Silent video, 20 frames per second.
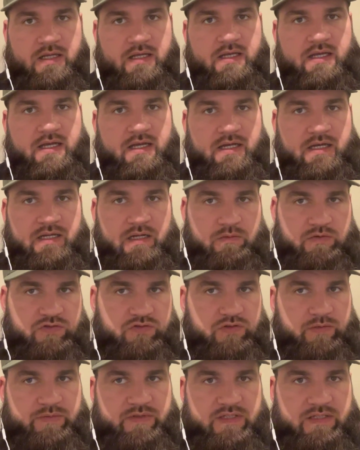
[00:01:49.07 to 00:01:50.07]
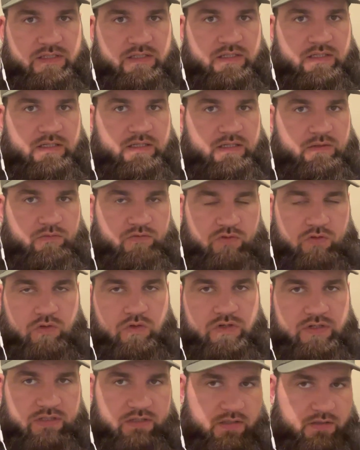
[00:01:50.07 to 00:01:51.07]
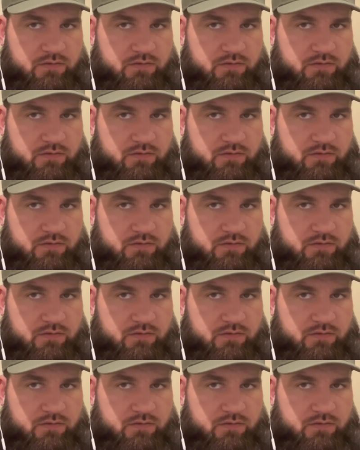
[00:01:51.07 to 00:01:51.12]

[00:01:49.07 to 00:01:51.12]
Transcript: And I would script it, and I would record it.